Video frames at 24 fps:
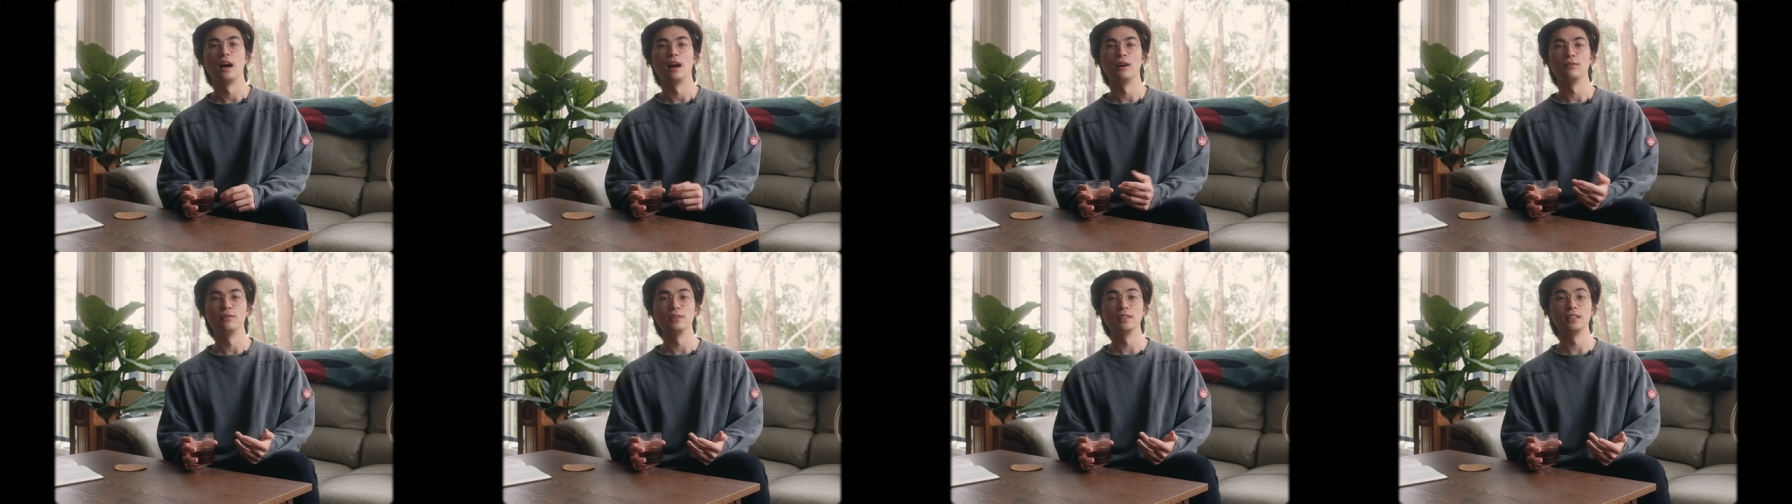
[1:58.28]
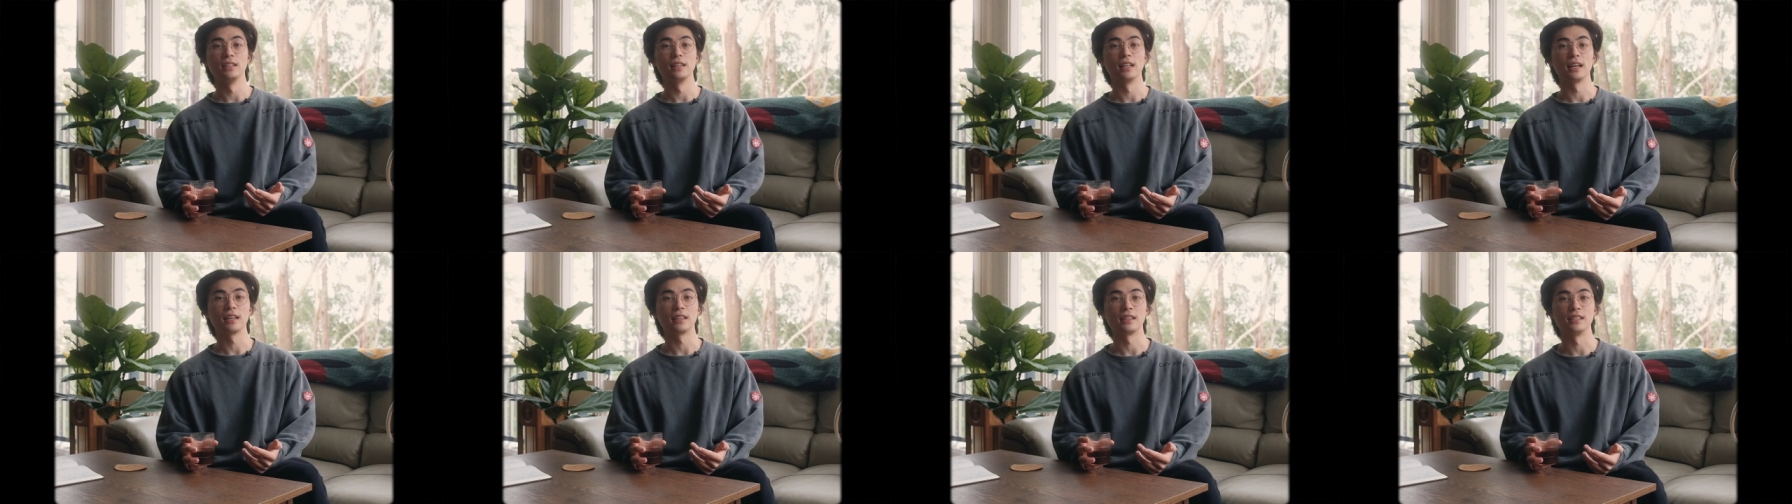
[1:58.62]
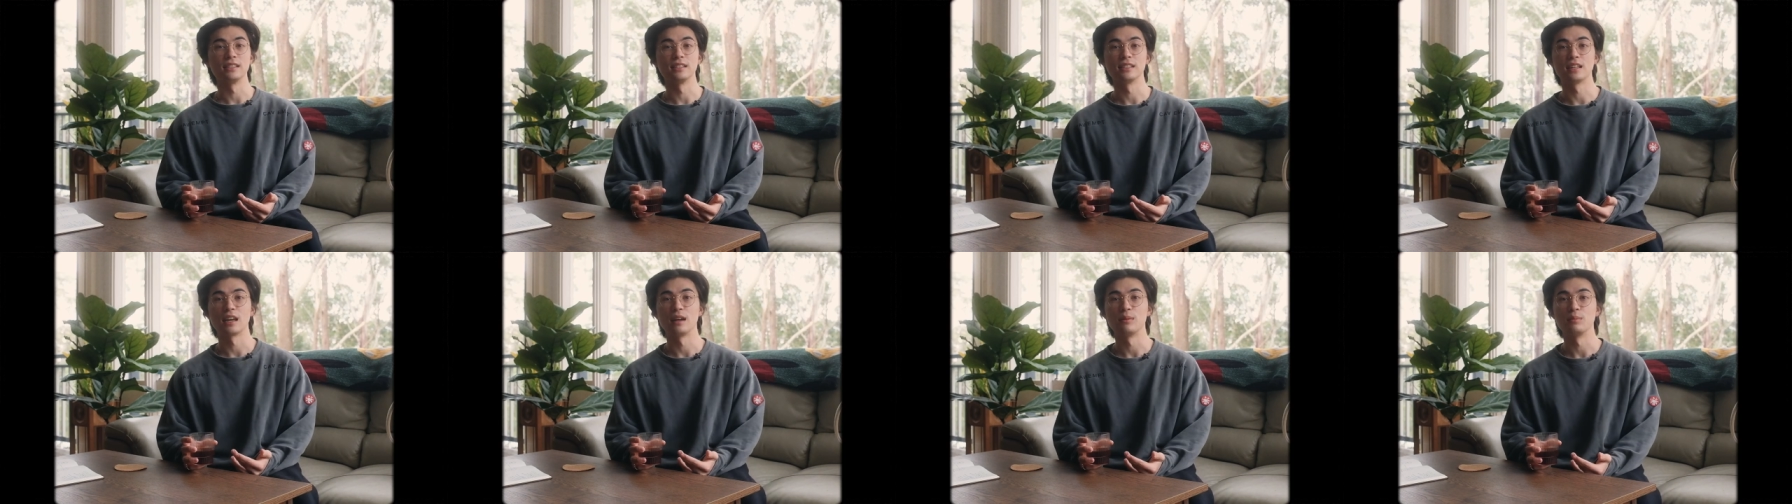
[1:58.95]
I really like
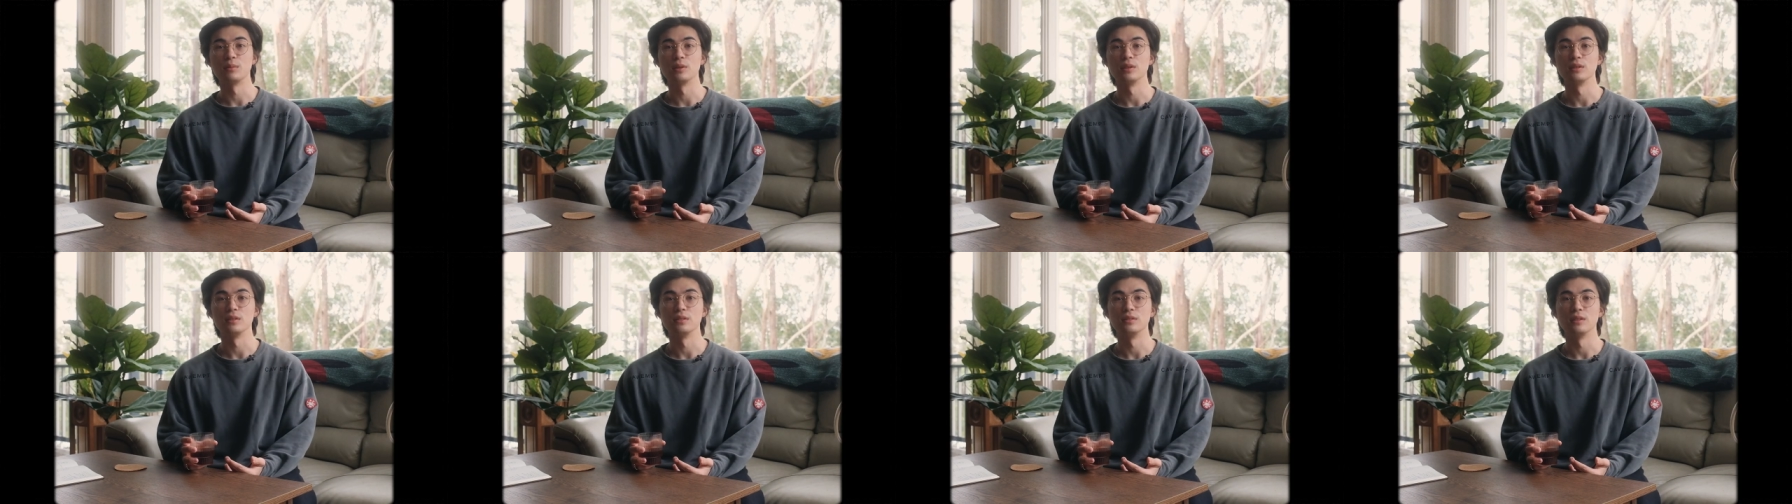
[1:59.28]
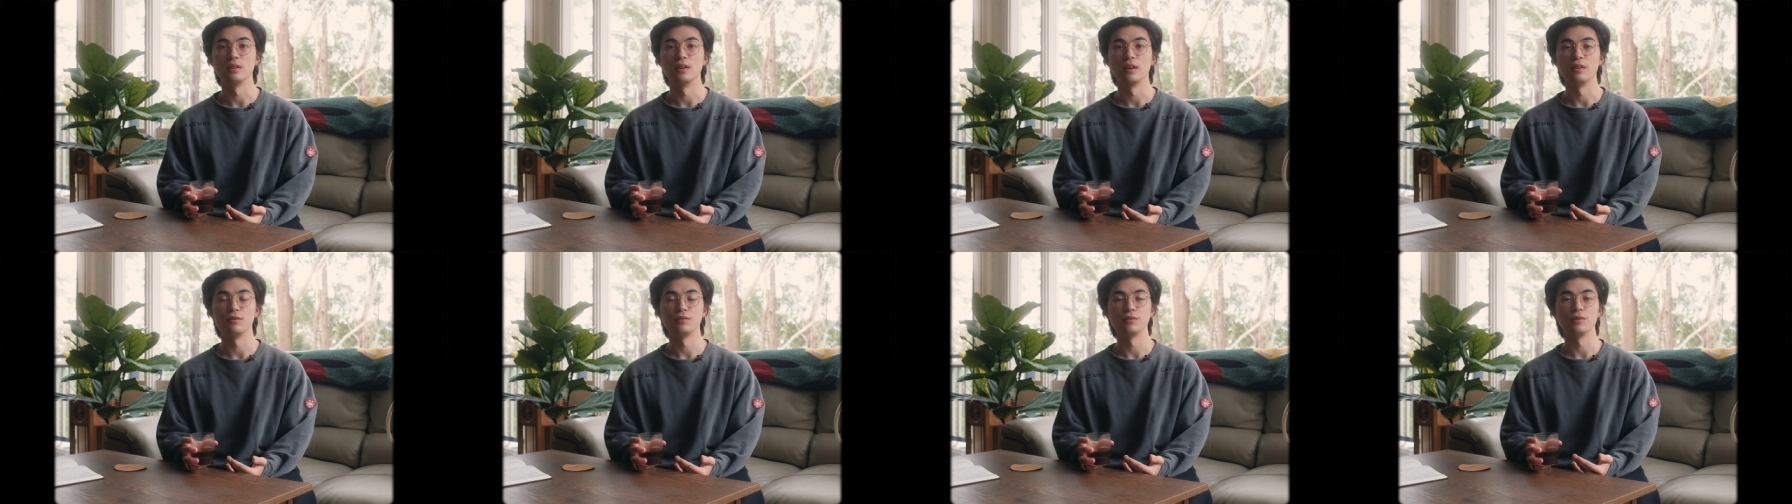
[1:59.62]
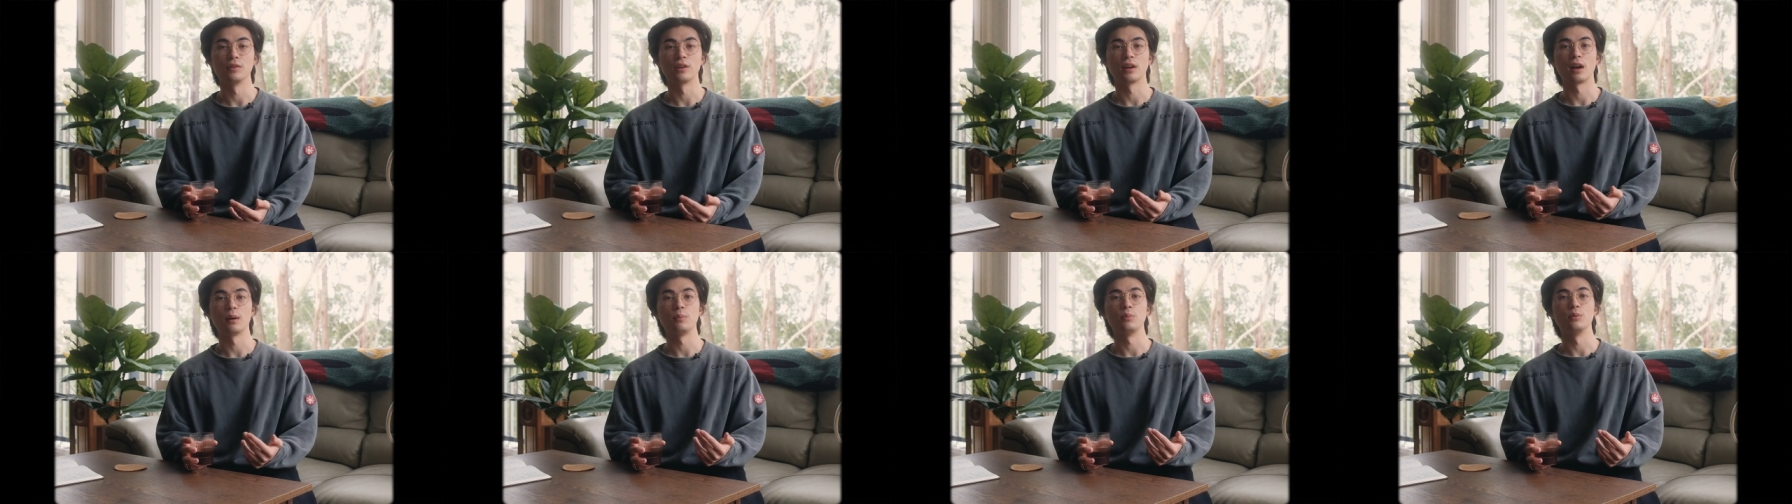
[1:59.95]
this camera
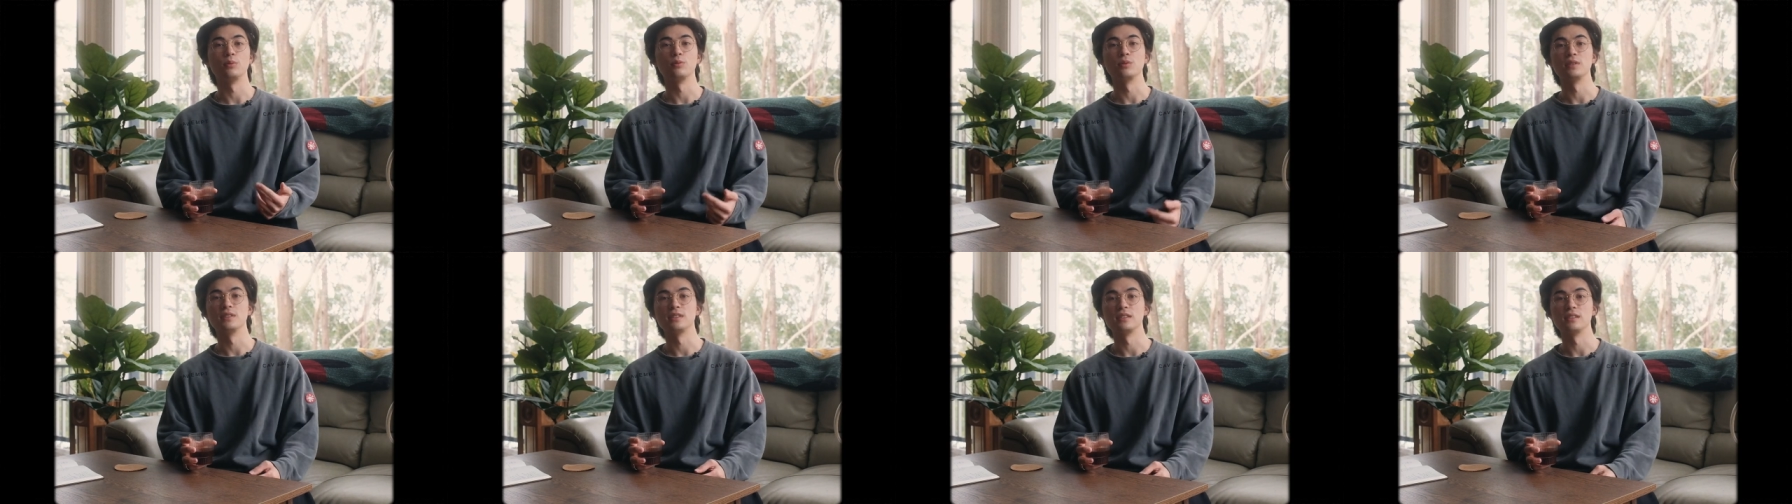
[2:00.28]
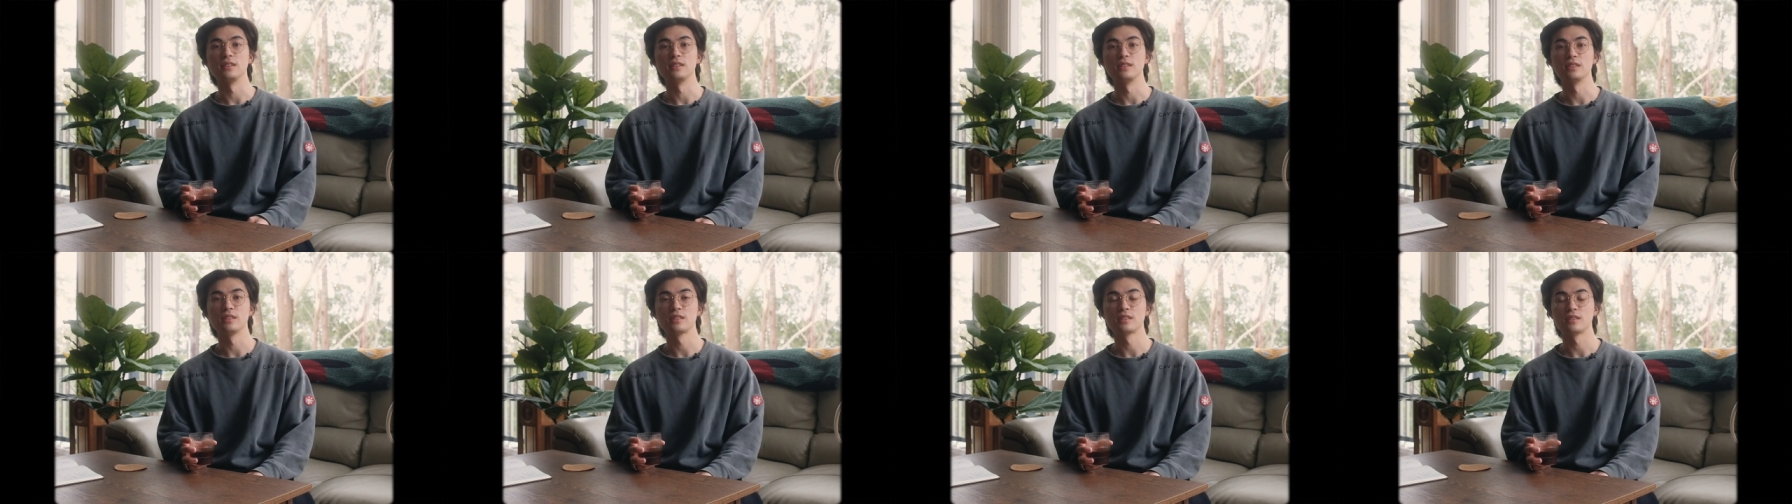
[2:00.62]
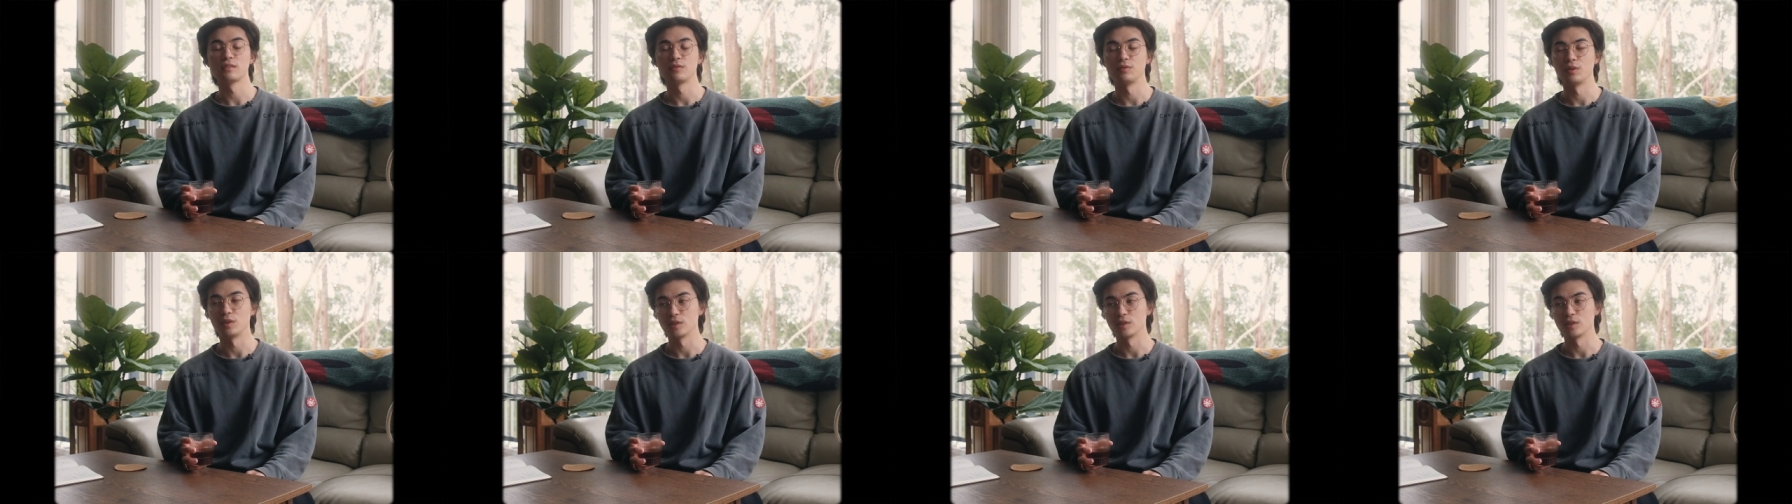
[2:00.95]
for a couple reasons.